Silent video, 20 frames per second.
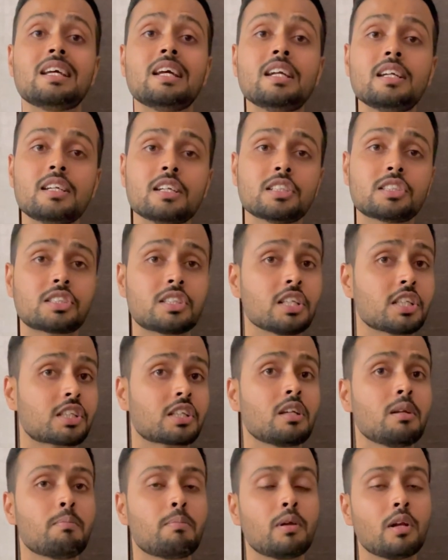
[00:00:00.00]

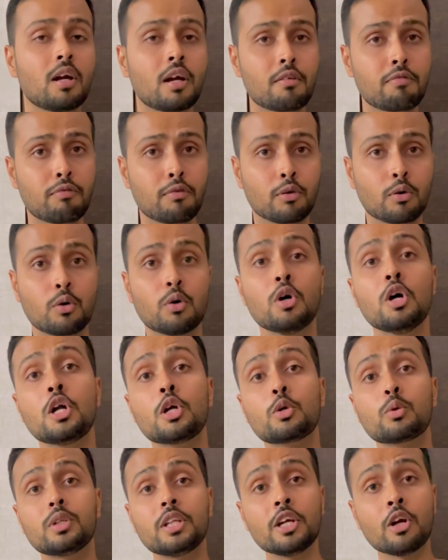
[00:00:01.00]
interstitial blood flow
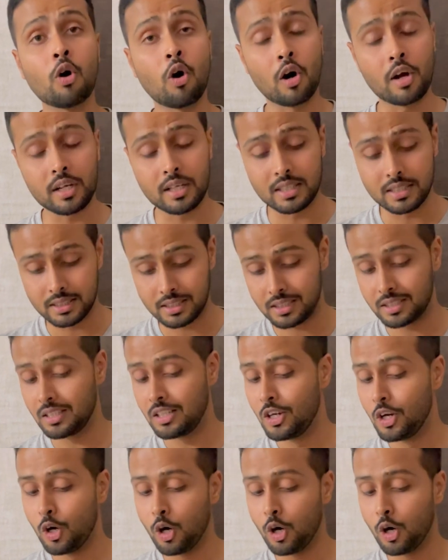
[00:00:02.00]
to the organs.